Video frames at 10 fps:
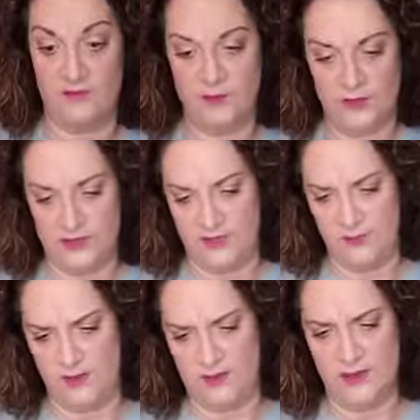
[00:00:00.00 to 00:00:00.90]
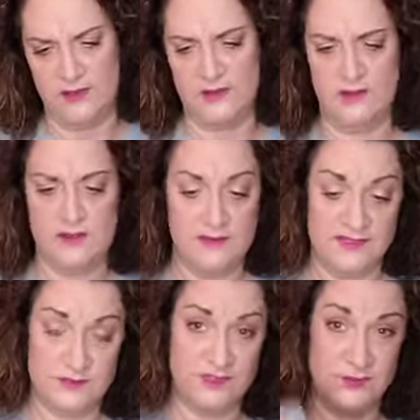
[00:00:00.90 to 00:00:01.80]
have a burgundy one.
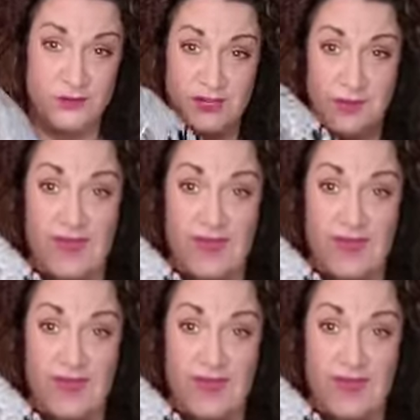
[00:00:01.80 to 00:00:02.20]
This one's a pretty